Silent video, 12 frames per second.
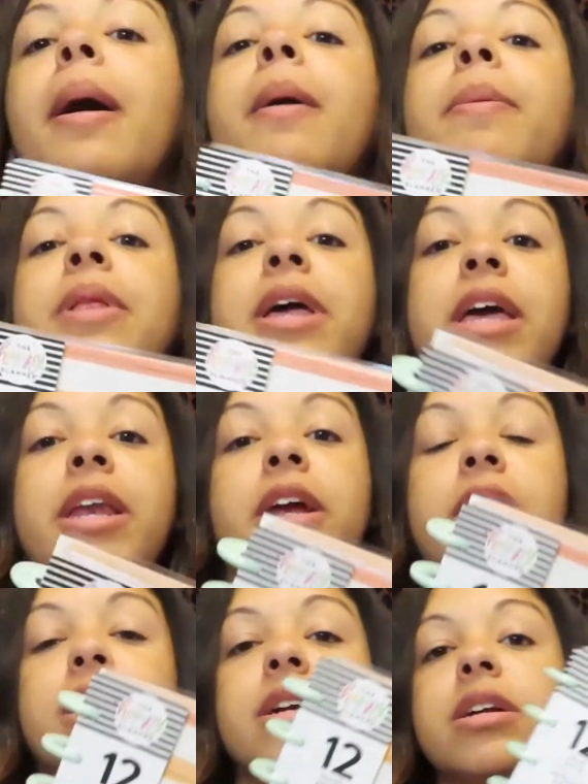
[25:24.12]
a
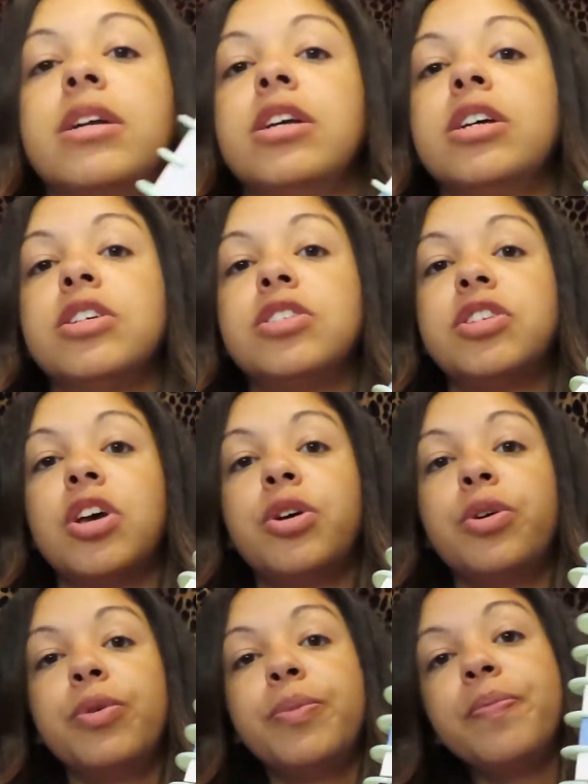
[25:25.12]
planner.
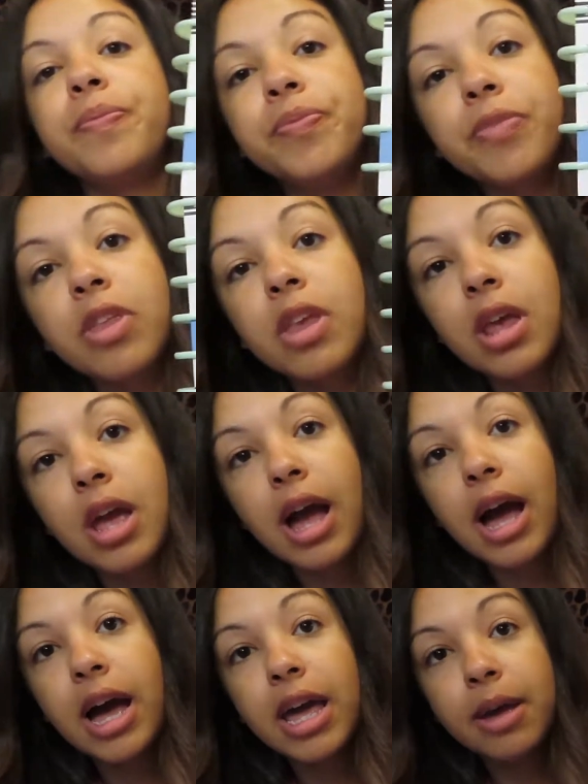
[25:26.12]
So
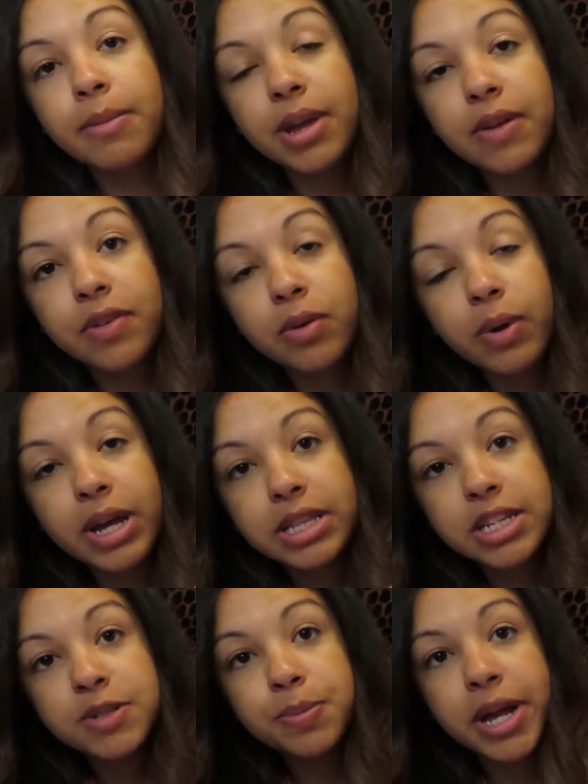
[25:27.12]
I am giving away
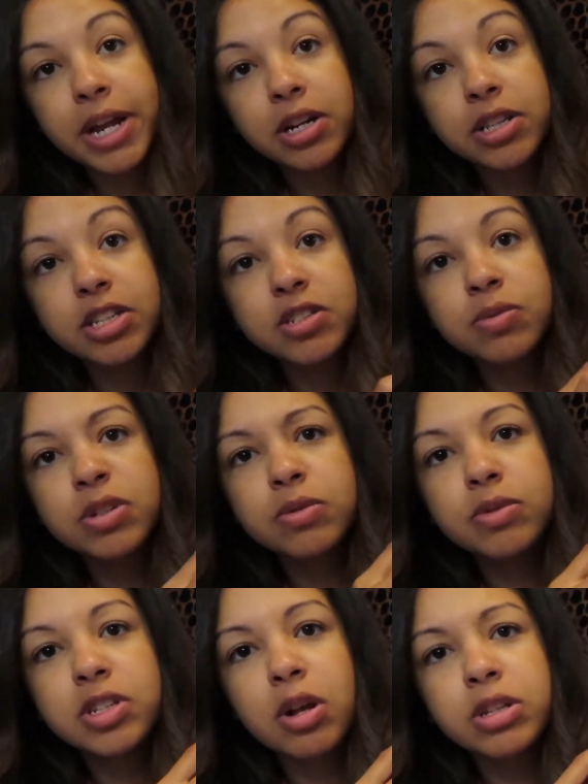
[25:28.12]
this planner. This one
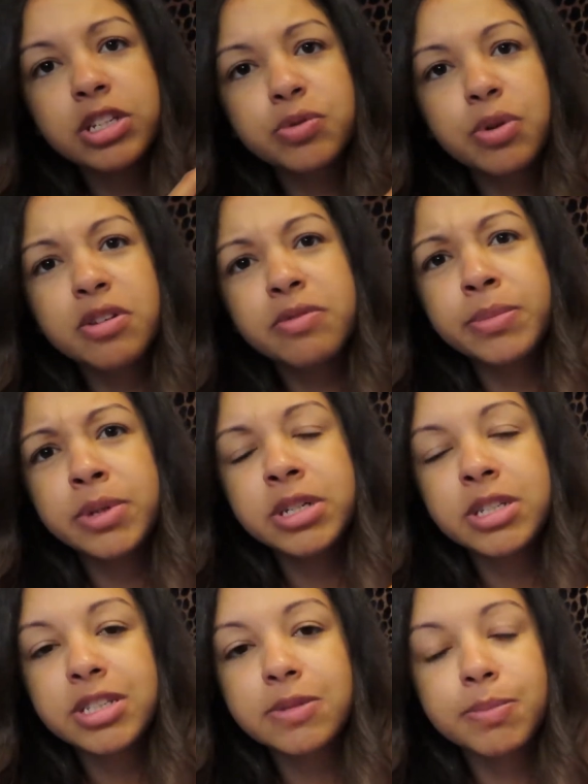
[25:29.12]
was only 12 months